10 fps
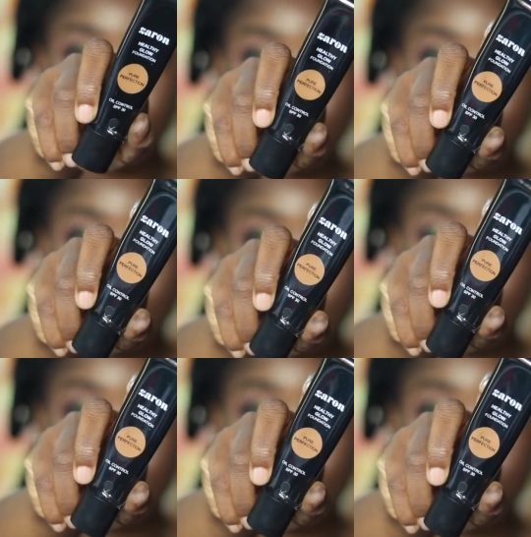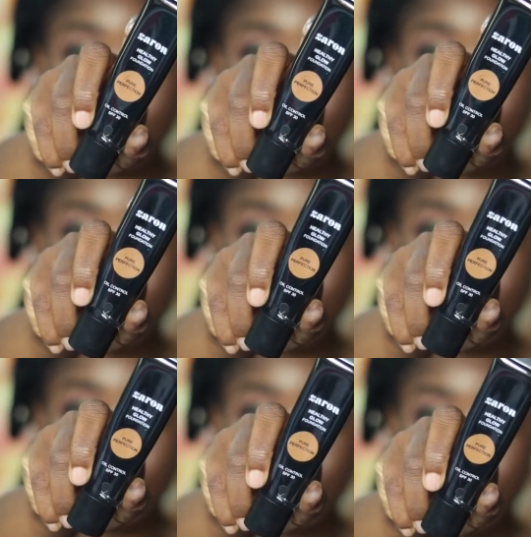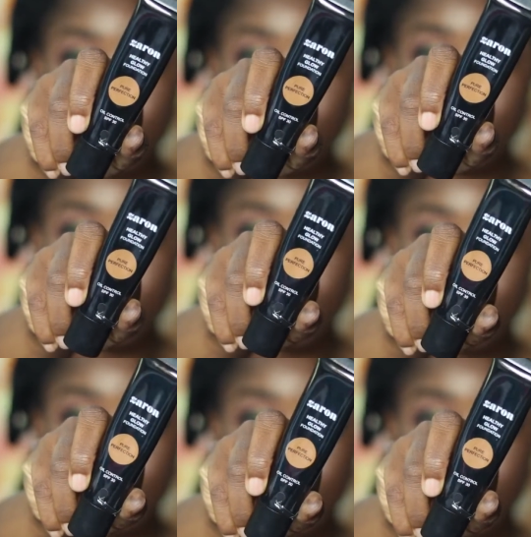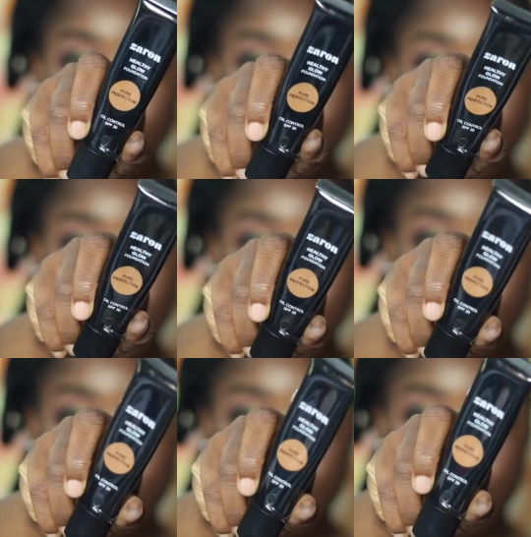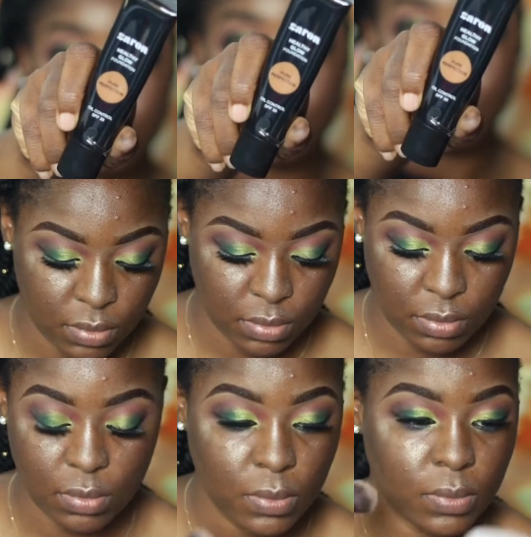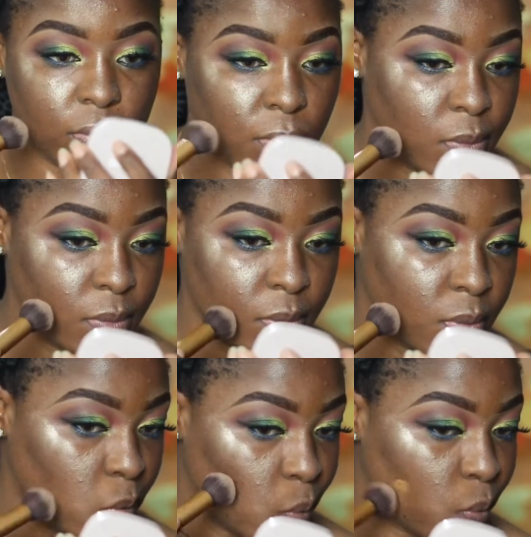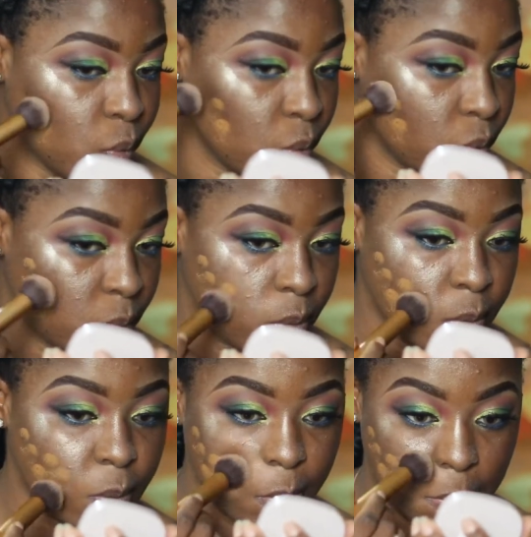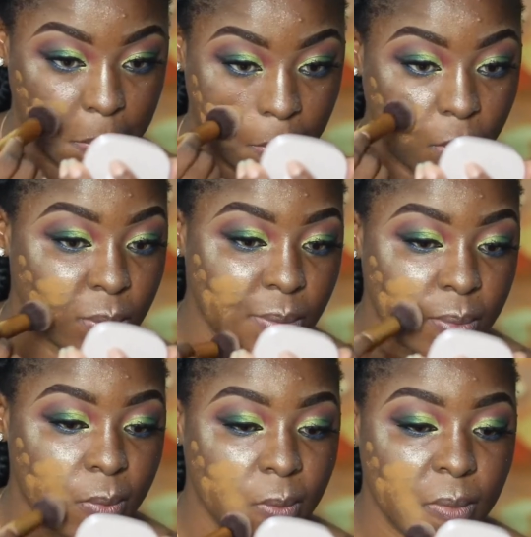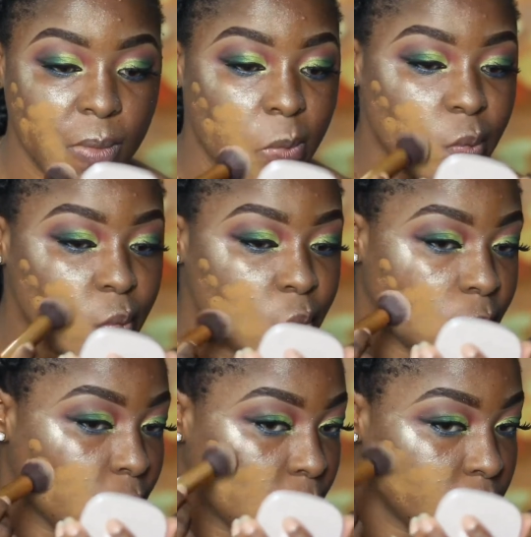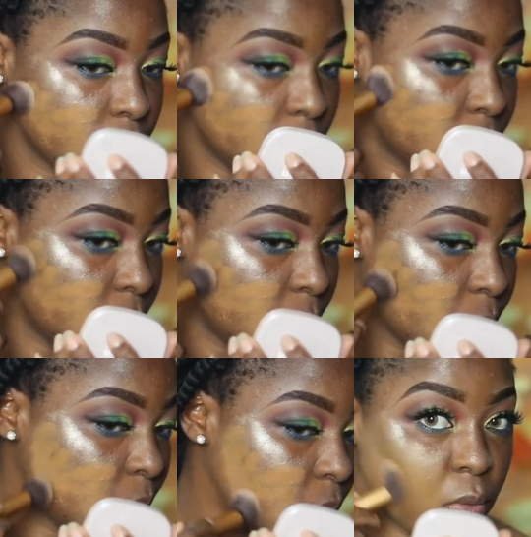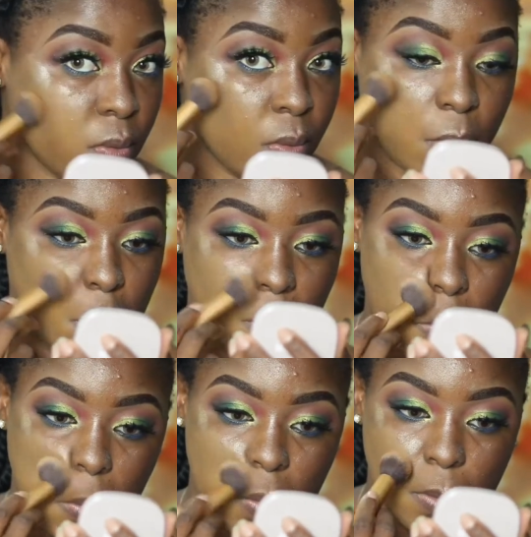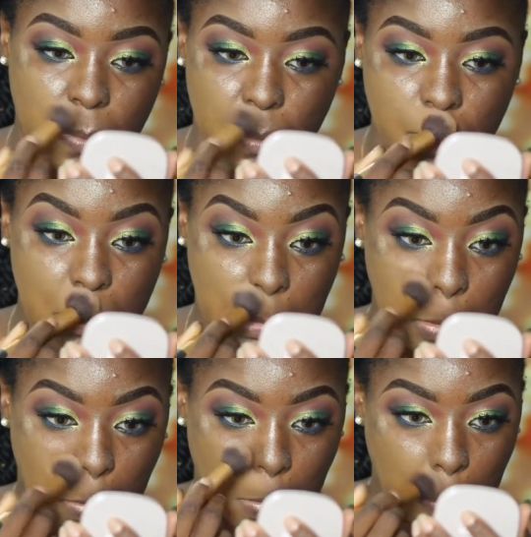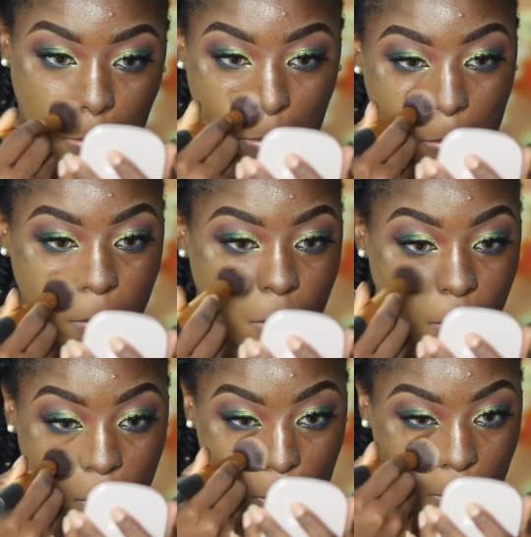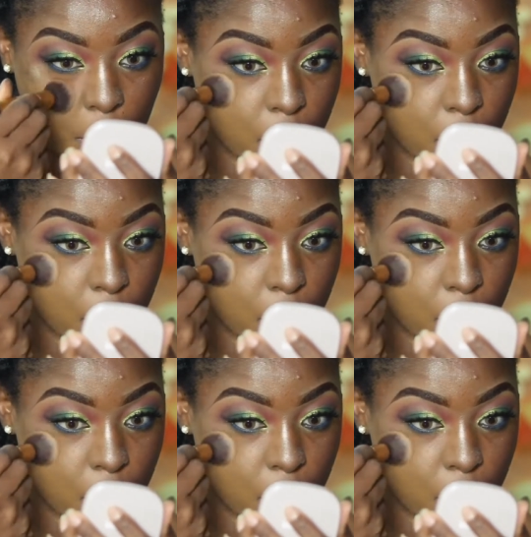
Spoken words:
one from Zaron. This is their Healthy Glow foundation. You guys know I got this foundation fairly recently, and in the last video I used a mattifying primer